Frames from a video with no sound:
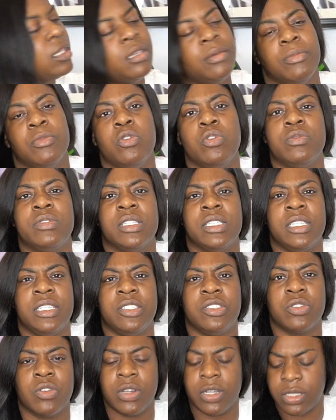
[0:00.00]
moved to
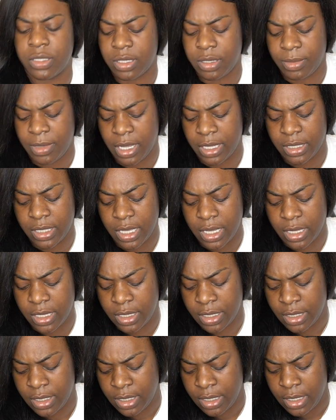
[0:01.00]
Detroit or something like
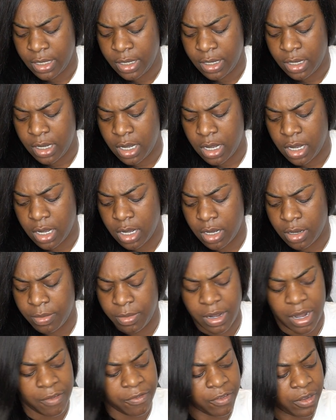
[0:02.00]
that.
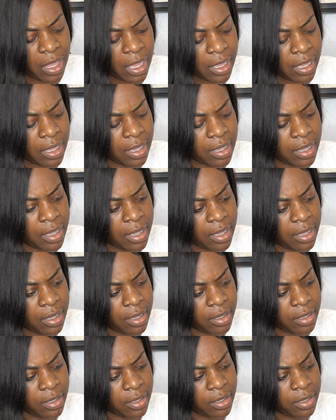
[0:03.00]
But I feel like
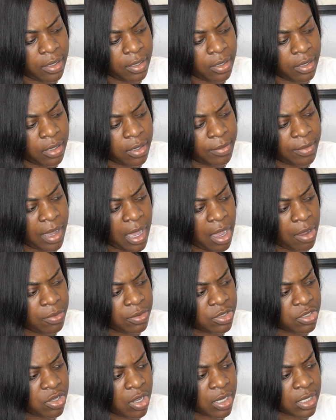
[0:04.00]
I
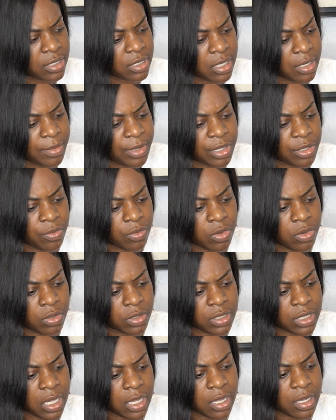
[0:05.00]
was talking to him at the
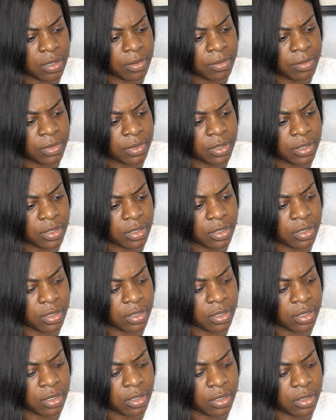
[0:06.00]
wrong time.
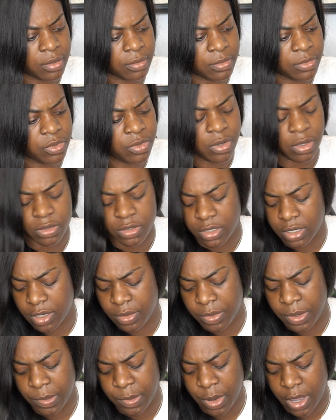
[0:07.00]
You know,
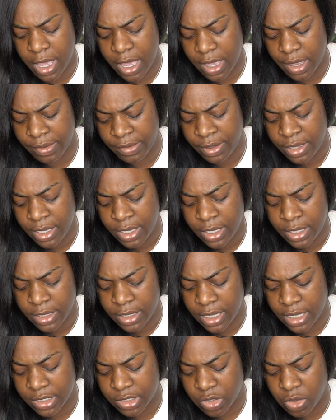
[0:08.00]
certain people have
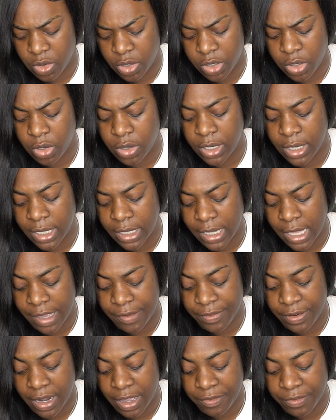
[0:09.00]
things going on in their
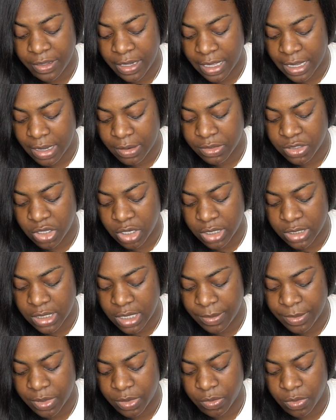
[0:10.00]
life, and I feel like I was talking to
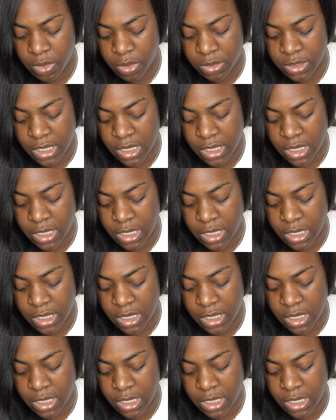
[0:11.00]
them at the wrong